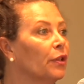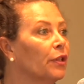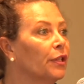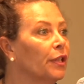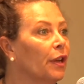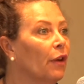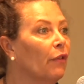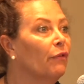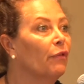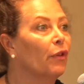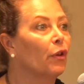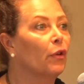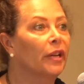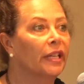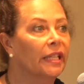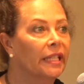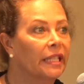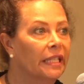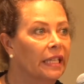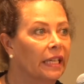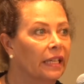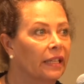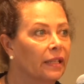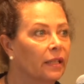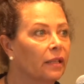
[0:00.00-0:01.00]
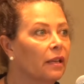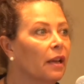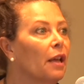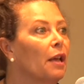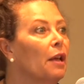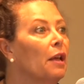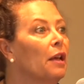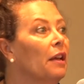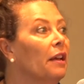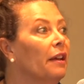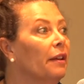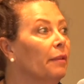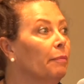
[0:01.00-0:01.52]
So for instance,
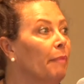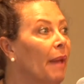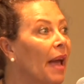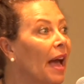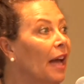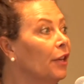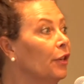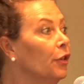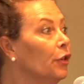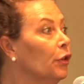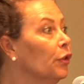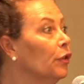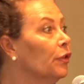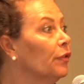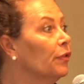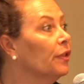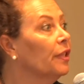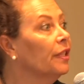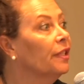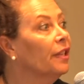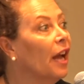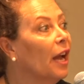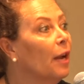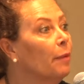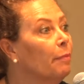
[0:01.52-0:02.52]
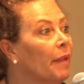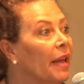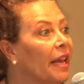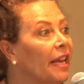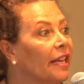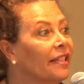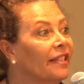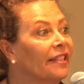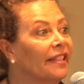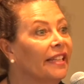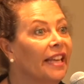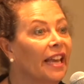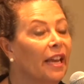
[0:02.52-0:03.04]
bad news for the type
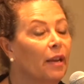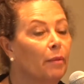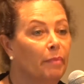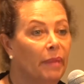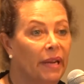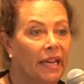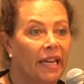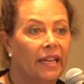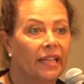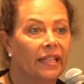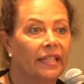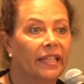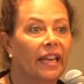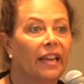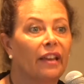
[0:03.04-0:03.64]
A's and the ABs.